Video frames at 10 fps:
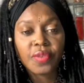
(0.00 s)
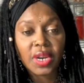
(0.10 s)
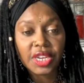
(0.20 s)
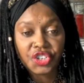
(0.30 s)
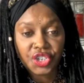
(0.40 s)

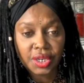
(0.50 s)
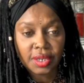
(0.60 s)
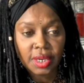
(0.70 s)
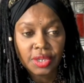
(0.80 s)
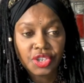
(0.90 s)
volition,
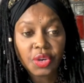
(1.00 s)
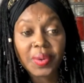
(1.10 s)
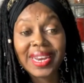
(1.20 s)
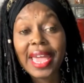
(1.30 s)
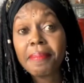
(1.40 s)
to
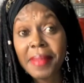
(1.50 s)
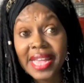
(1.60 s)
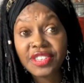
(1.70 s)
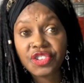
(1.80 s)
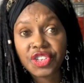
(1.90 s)
relay
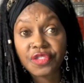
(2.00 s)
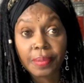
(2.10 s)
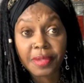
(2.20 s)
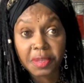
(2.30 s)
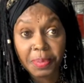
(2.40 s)
messages
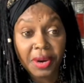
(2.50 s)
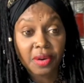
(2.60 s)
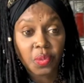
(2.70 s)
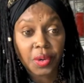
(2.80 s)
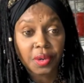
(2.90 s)
from the
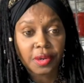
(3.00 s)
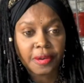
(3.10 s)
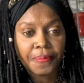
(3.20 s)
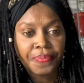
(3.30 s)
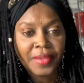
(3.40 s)
spirit world.
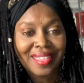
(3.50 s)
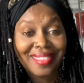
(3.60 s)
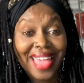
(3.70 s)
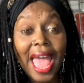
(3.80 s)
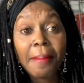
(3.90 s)

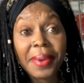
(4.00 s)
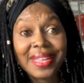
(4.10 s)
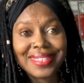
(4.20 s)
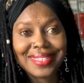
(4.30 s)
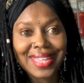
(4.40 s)
That
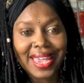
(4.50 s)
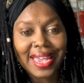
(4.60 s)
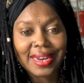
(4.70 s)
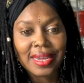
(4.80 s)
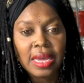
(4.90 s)
being
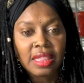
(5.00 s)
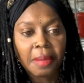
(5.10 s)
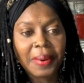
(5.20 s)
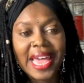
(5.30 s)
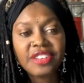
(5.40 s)
said, the
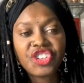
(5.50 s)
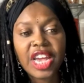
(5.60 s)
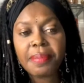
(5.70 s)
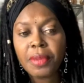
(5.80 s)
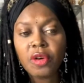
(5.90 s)

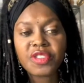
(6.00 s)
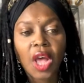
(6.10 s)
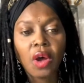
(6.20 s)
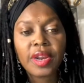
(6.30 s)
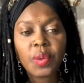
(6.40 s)
planchette moves
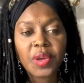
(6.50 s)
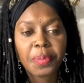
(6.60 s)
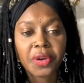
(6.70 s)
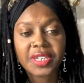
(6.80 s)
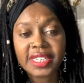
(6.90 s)
only with
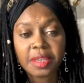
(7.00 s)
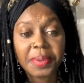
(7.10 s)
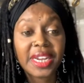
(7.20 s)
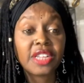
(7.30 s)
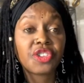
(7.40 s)

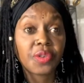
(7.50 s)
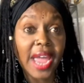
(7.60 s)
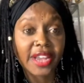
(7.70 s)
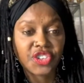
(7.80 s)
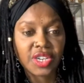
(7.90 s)
participant
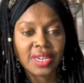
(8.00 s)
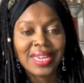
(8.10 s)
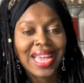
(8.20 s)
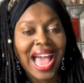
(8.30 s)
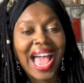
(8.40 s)
interaction,
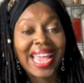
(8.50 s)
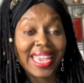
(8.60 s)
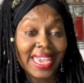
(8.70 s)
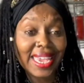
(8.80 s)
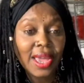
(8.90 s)

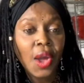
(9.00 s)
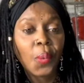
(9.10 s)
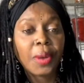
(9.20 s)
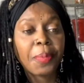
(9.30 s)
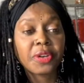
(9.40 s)
i.e.,
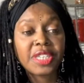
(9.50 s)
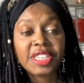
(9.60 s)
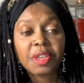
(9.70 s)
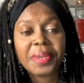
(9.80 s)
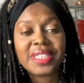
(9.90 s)
when
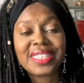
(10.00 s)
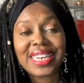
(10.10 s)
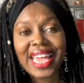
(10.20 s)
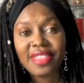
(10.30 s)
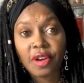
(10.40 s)
participants
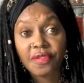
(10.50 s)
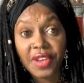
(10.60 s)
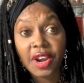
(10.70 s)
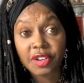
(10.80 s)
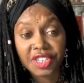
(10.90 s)
lay their
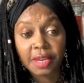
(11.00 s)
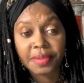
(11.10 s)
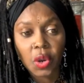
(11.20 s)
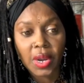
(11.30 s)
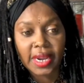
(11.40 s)

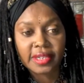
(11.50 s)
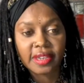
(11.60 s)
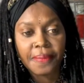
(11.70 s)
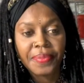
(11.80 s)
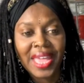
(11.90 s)
fingertips on
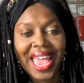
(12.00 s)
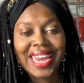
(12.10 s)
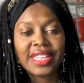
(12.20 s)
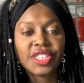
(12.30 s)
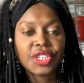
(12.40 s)
it,
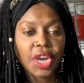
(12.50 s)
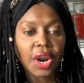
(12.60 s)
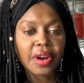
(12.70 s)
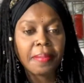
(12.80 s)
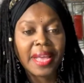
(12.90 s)
and its
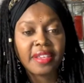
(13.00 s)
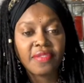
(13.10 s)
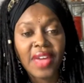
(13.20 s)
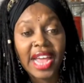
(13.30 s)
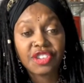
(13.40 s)
current
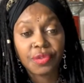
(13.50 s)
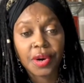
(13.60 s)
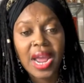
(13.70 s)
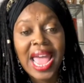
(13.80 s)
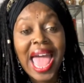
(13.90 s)

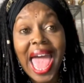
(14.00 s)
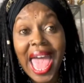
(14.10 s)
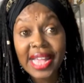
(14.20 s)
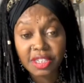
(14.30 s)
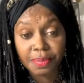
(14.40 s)
manufacturer,
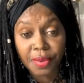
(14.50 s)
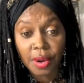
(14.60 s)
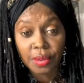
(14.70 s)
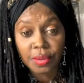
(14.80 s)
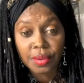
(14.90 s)

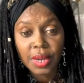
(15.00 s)
Hasbro,